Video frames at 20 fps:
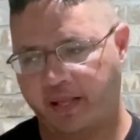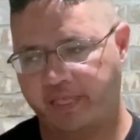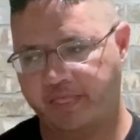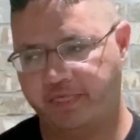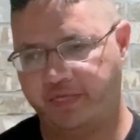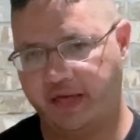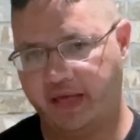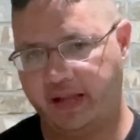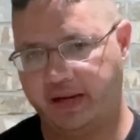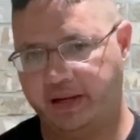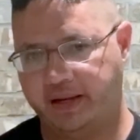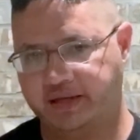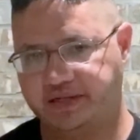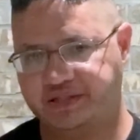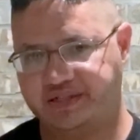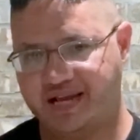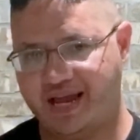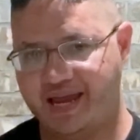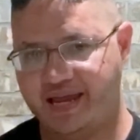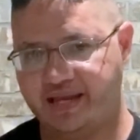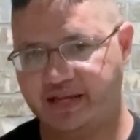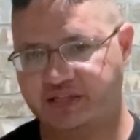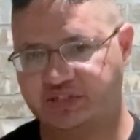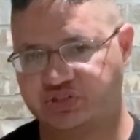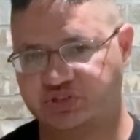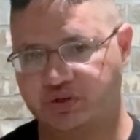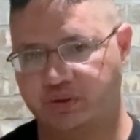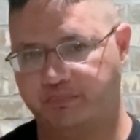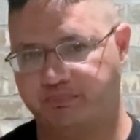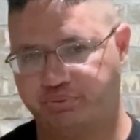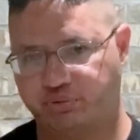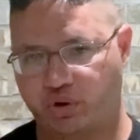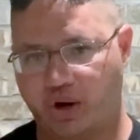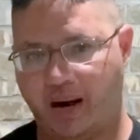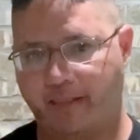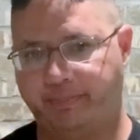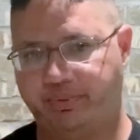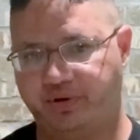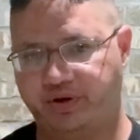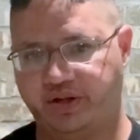that it takes
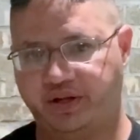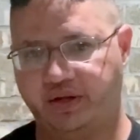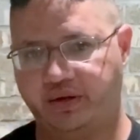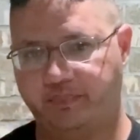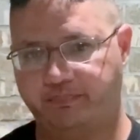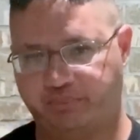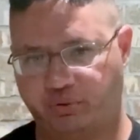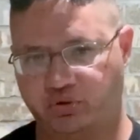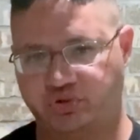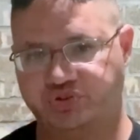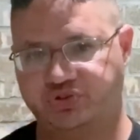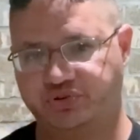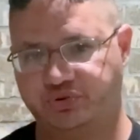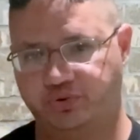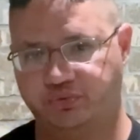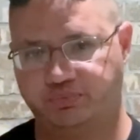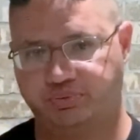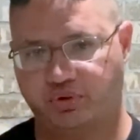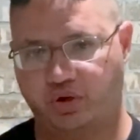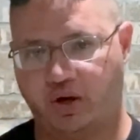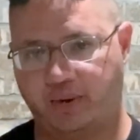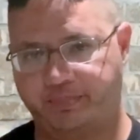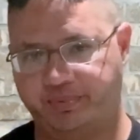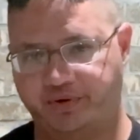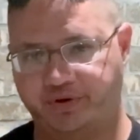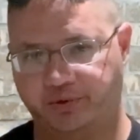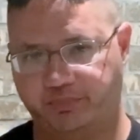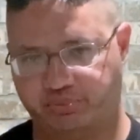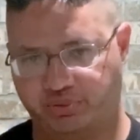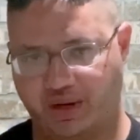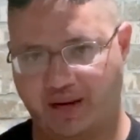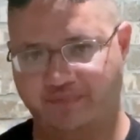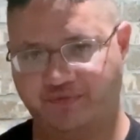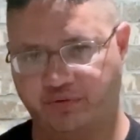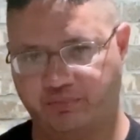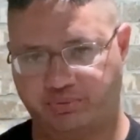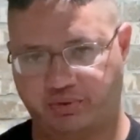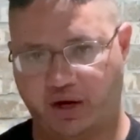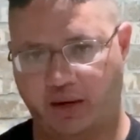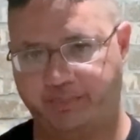property, personal property or
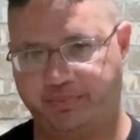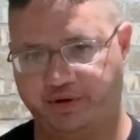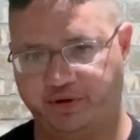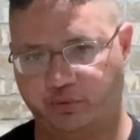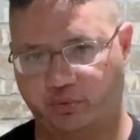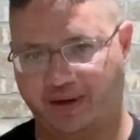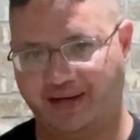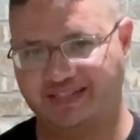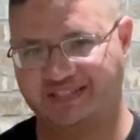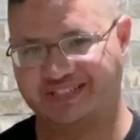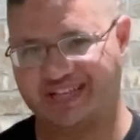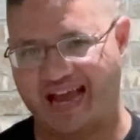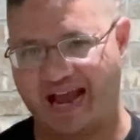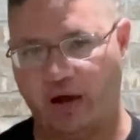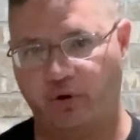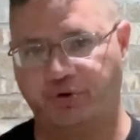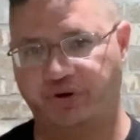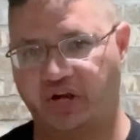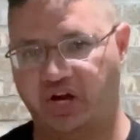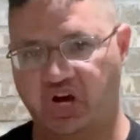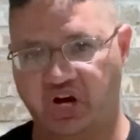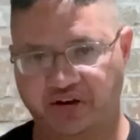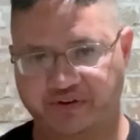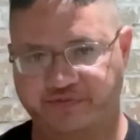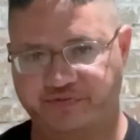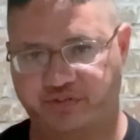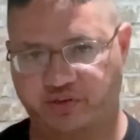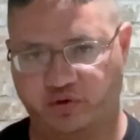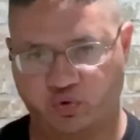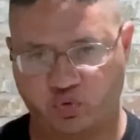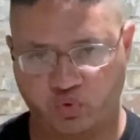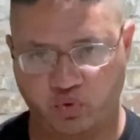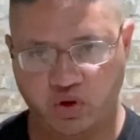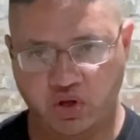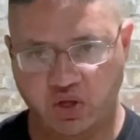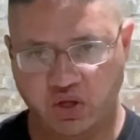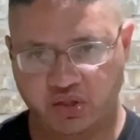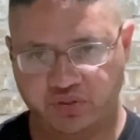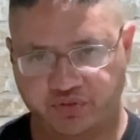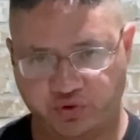private property rights out of
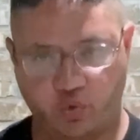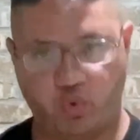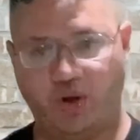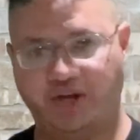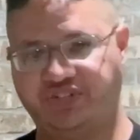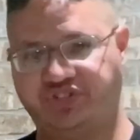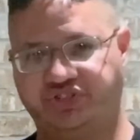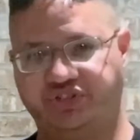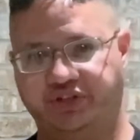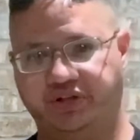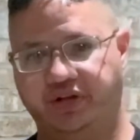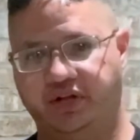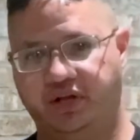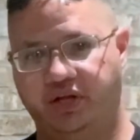the question.